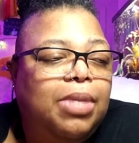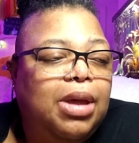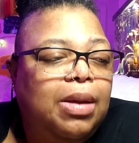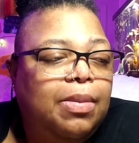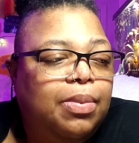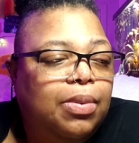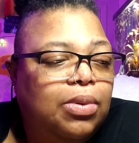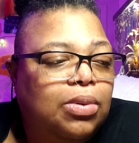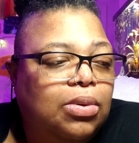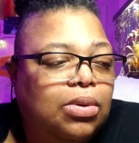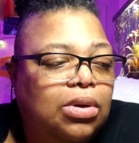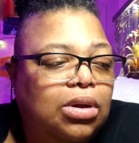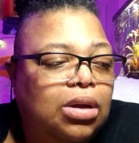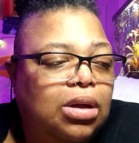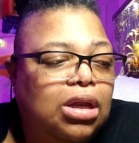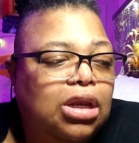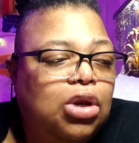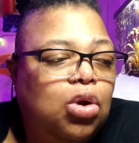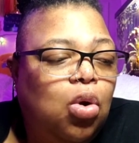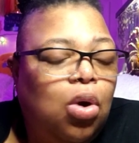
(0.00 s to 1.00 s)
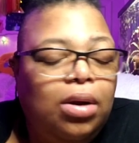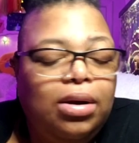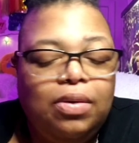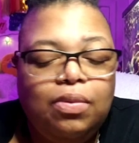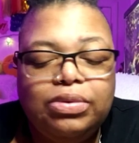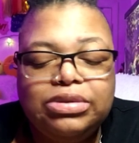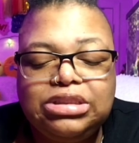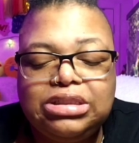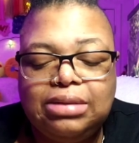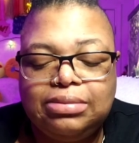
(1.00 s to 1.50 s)
people,
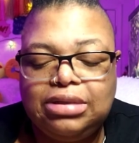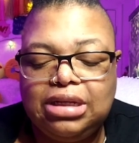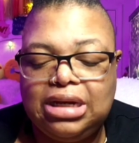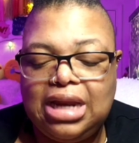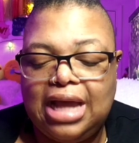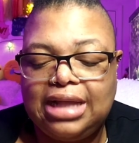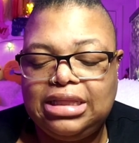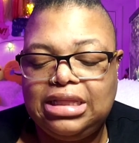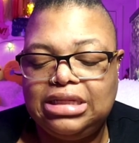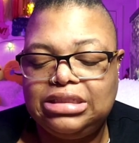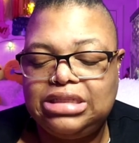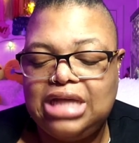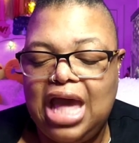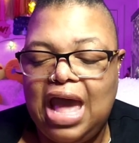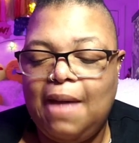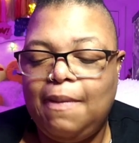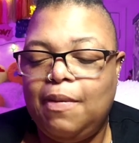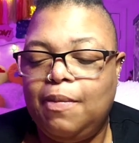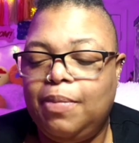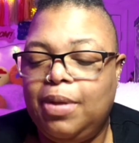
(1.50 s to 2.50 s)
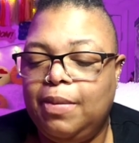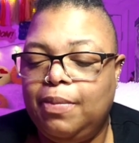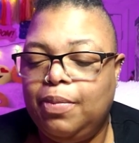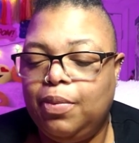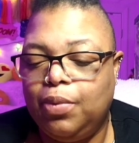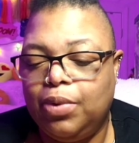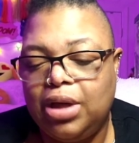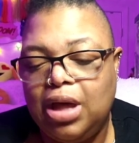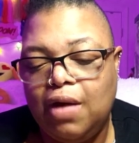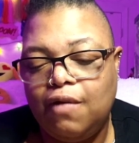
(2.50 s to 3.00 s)
normally when something like this happened,
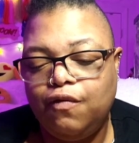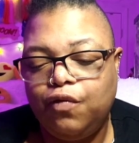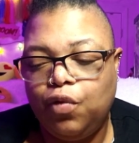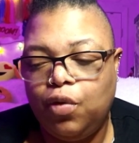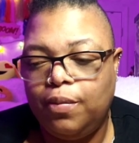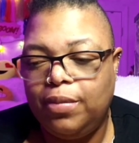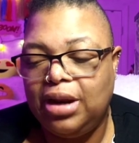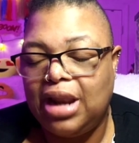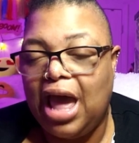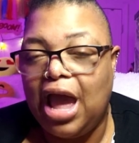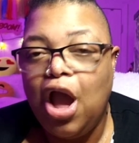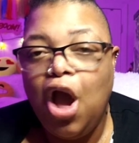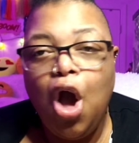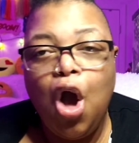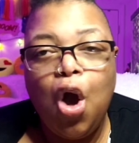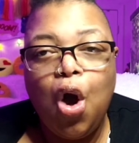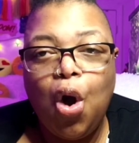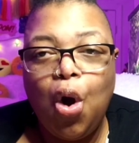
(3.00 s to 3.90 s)
people would come forward and be like,